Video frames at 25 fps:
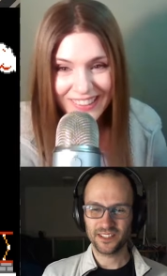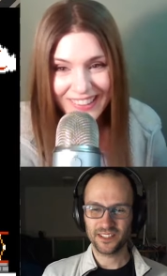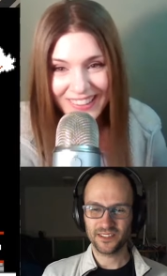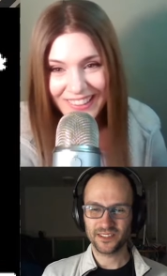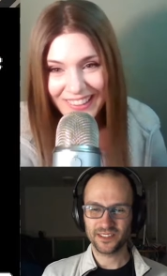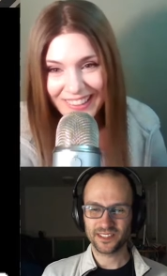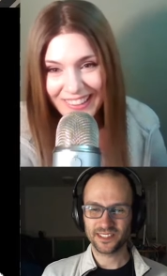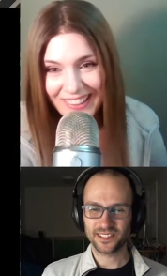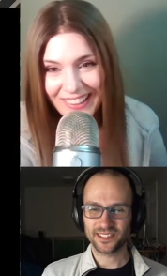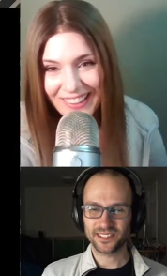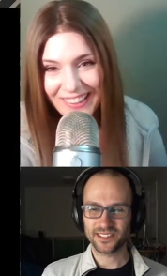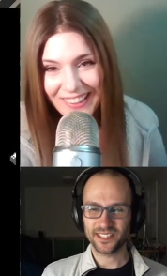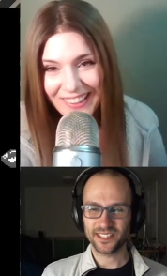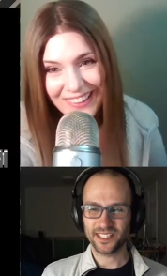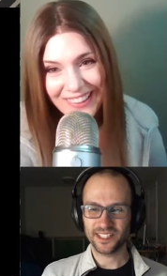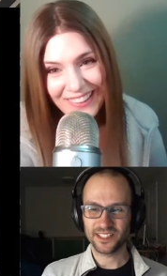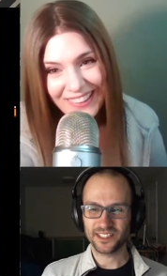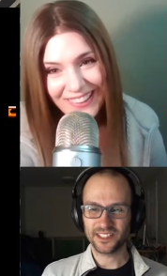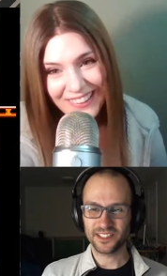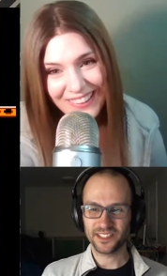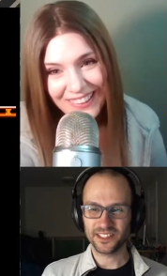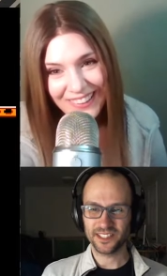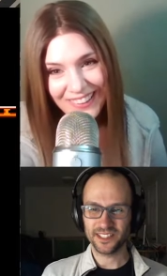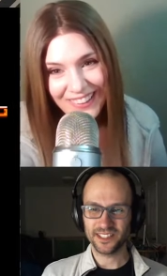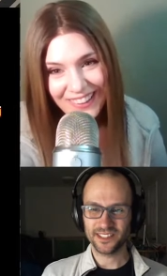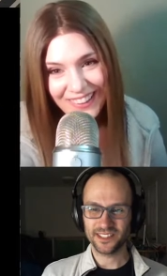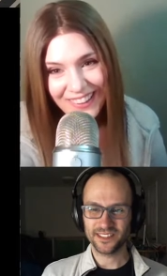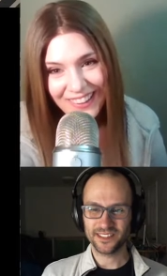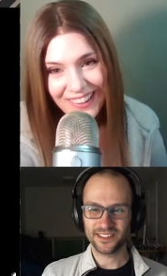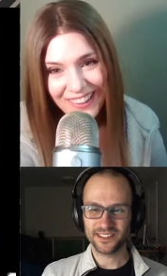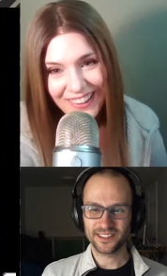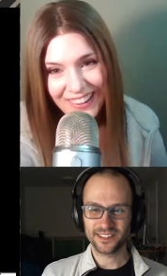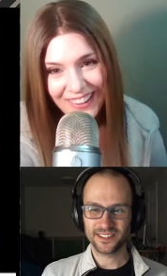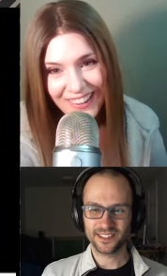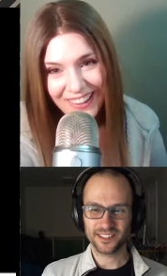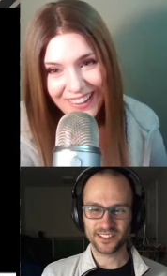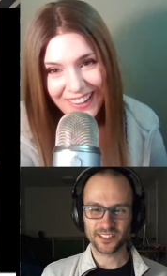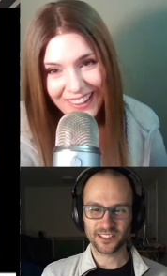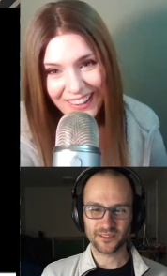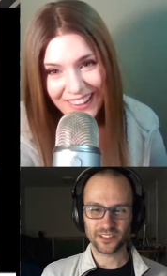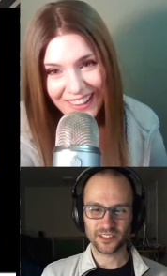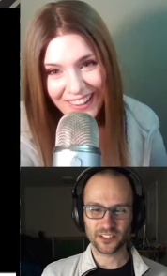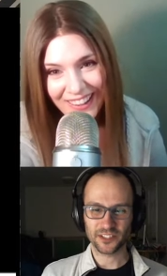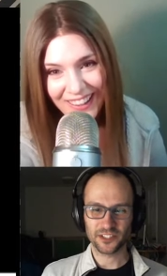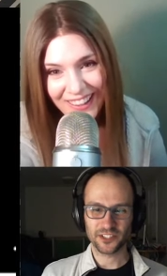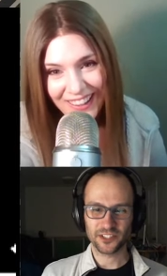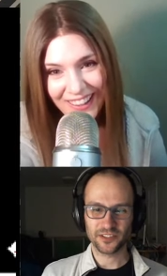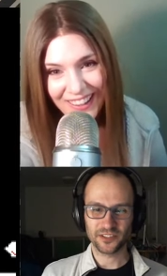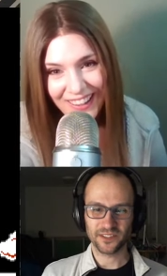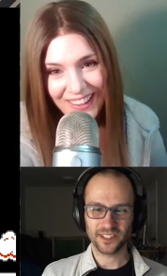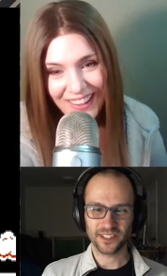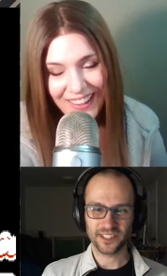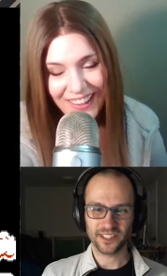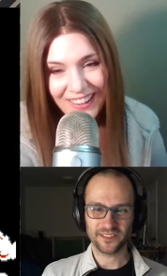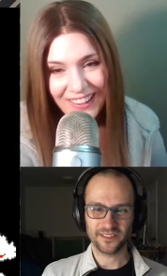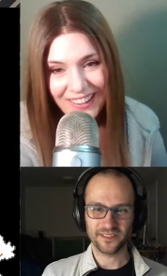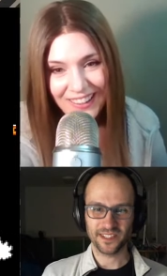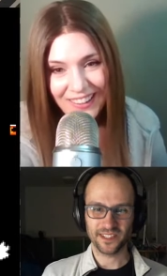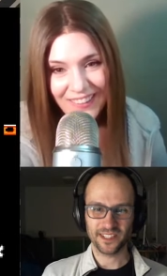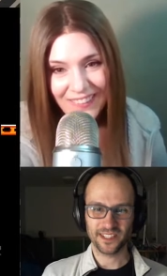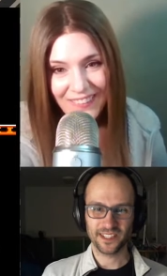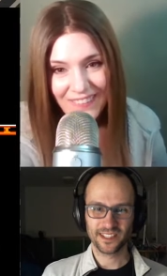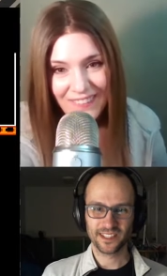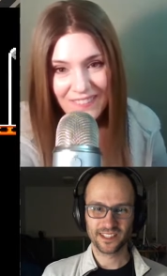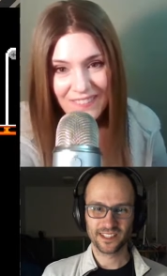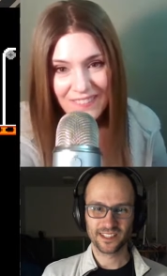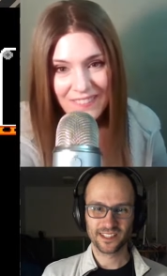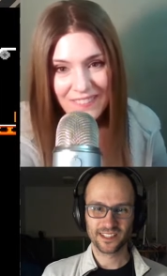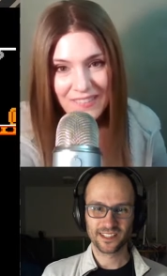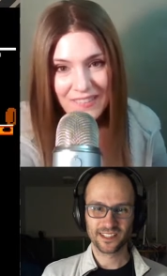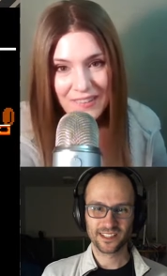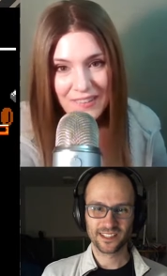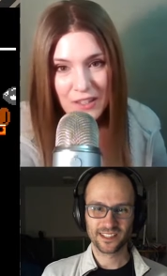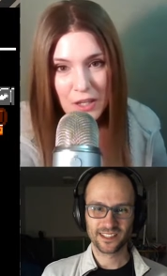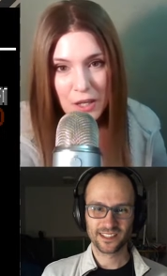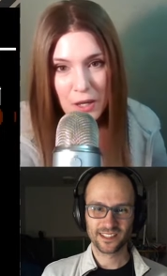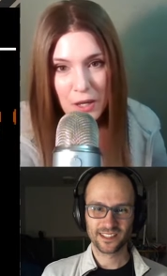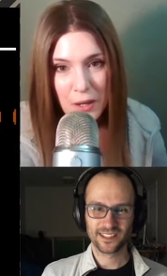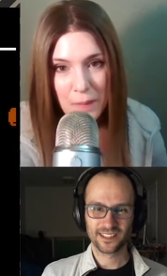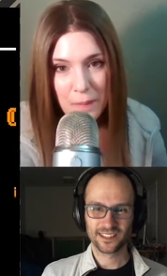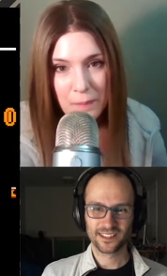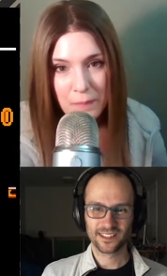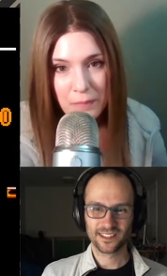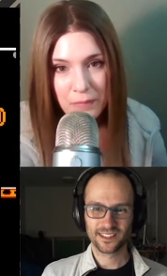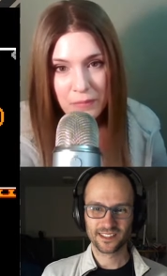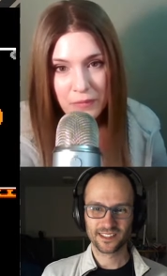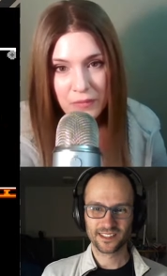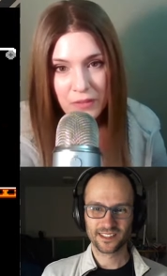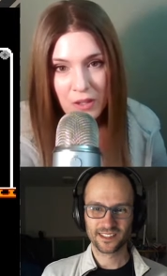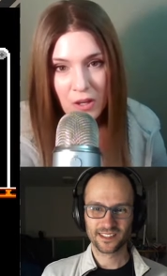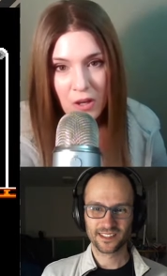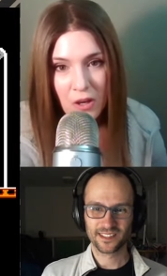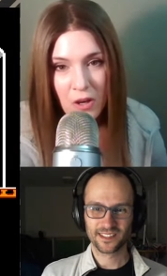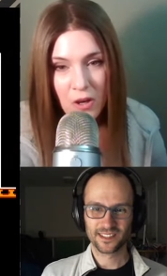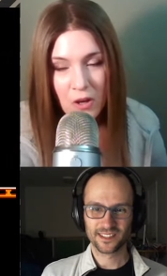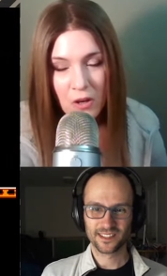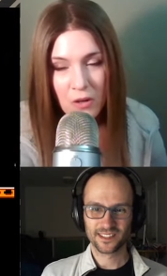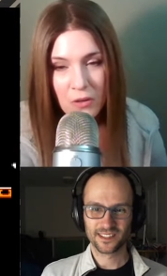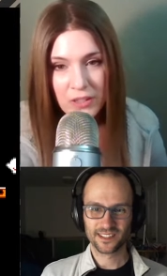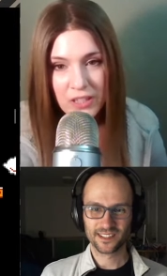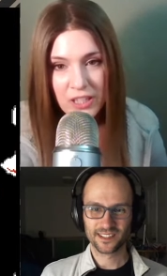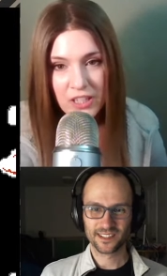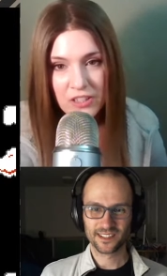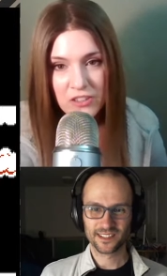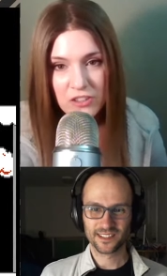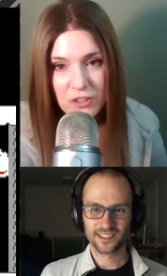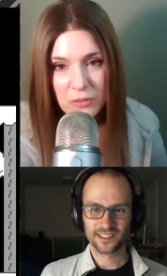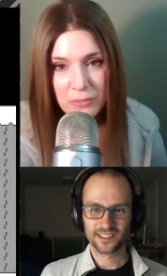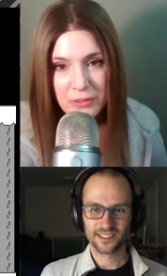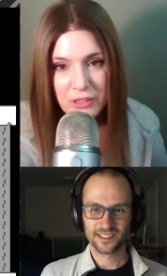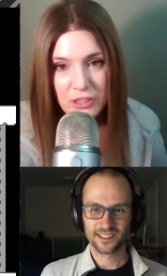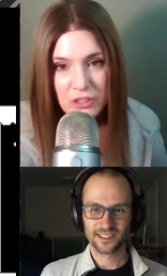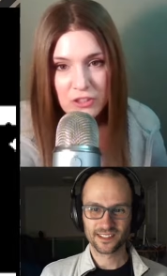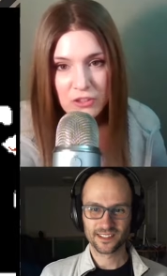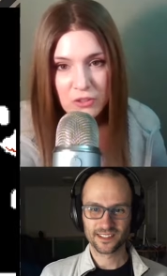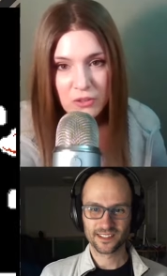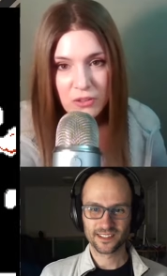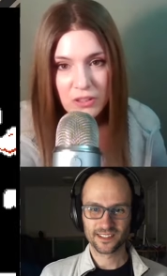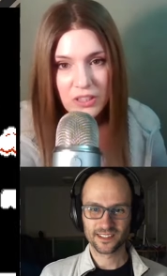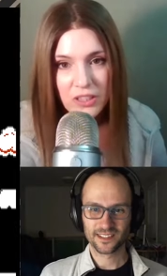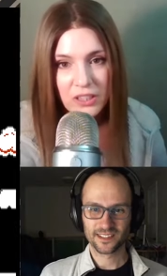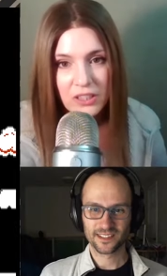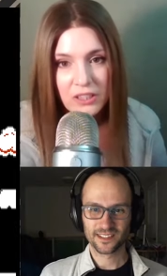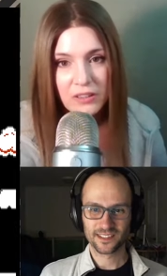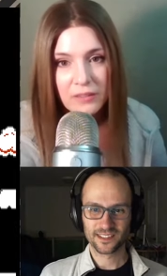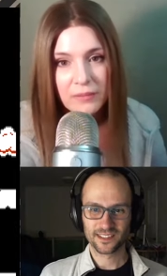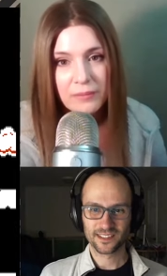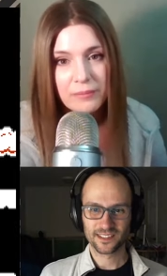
Speaker 1: you know what the
Speaker 2: stage needs is something shooting at me.
Speaker 1: Oh yeah, jumpy and shooty.